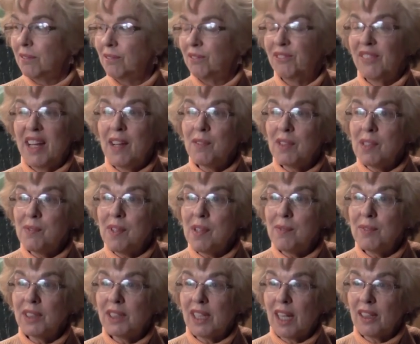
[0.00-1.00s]
family
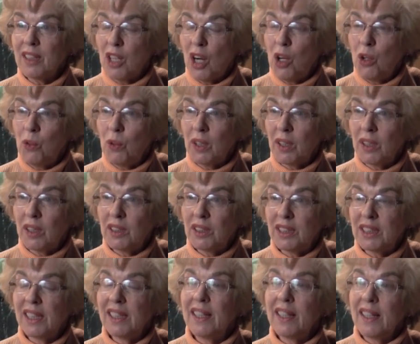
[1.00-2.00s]
members, our
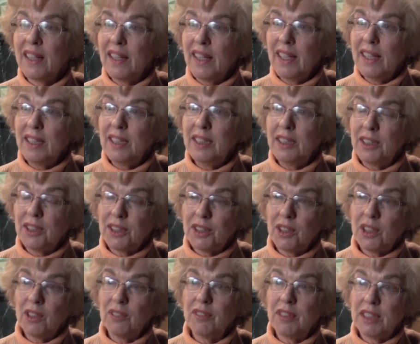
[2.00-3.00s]
co-workers. They
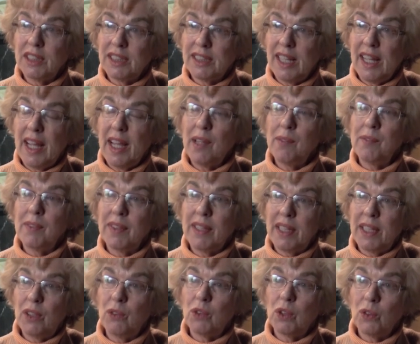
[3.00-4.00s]
deserve the same
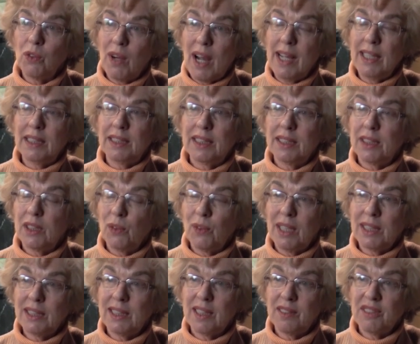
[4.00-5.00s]
equal rights that the
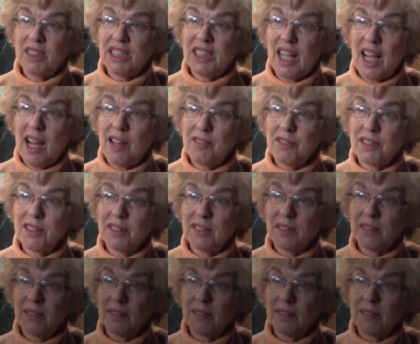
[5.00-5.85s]
rest of us have.